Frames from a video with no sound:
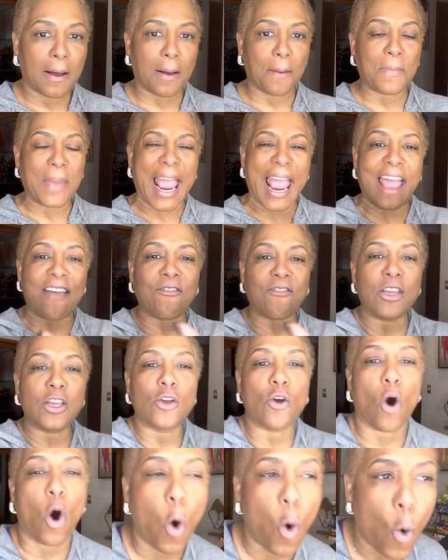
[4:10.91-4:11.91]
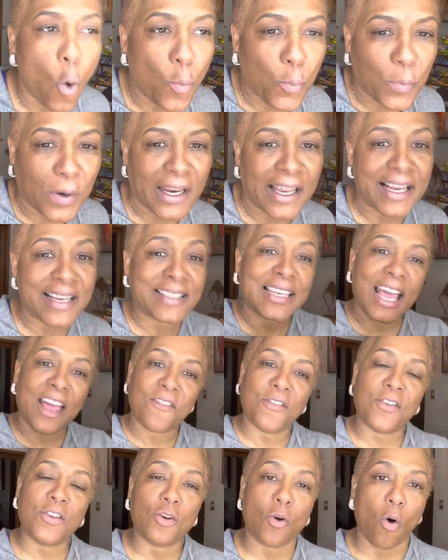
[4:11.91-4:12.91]
having your own place,
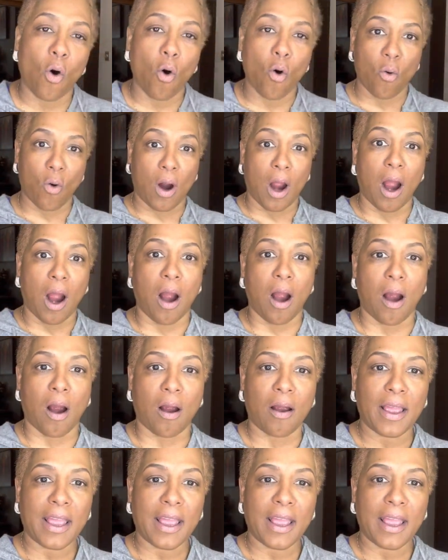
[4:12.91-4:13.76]
having your own car.